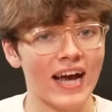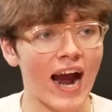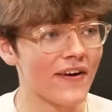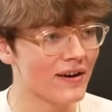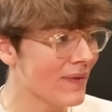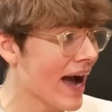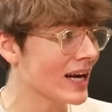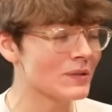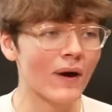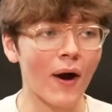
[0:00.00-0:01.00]
to Harry and
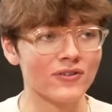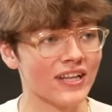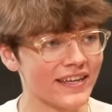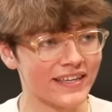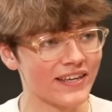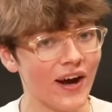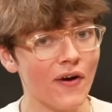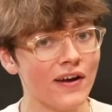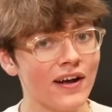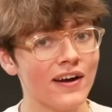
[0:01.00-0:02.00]
Max, but I was like, you
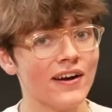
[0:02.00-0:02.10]
know,